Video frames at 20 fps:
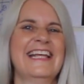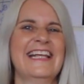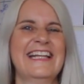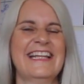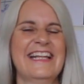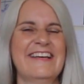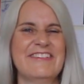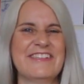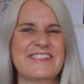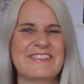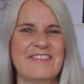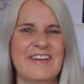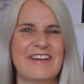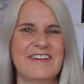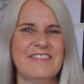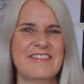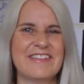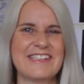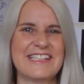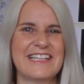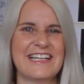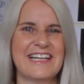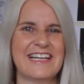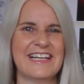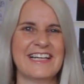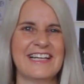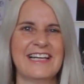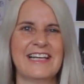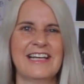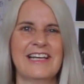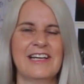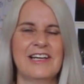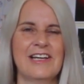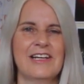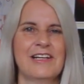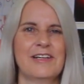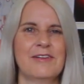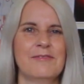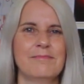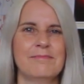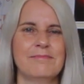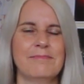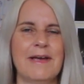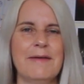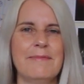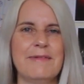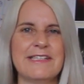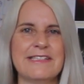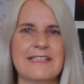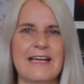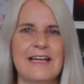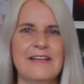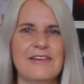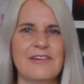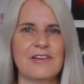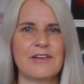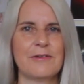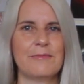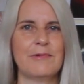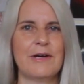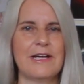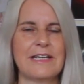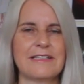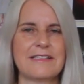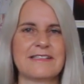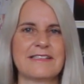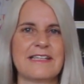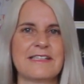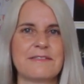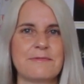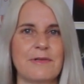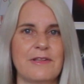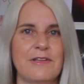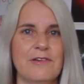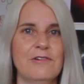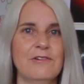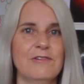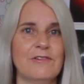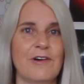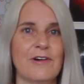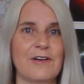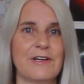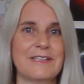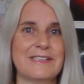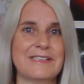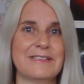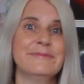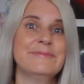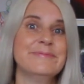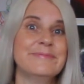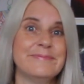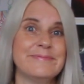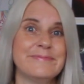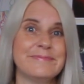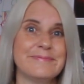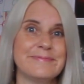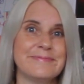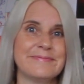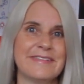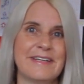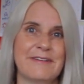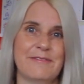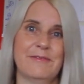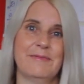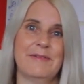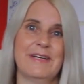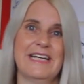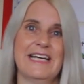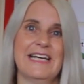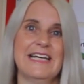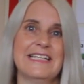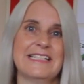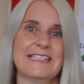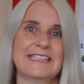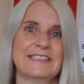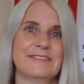That was fun, wasn't it? Maybe, Zane, you could practice this with your rocket. That would be neat.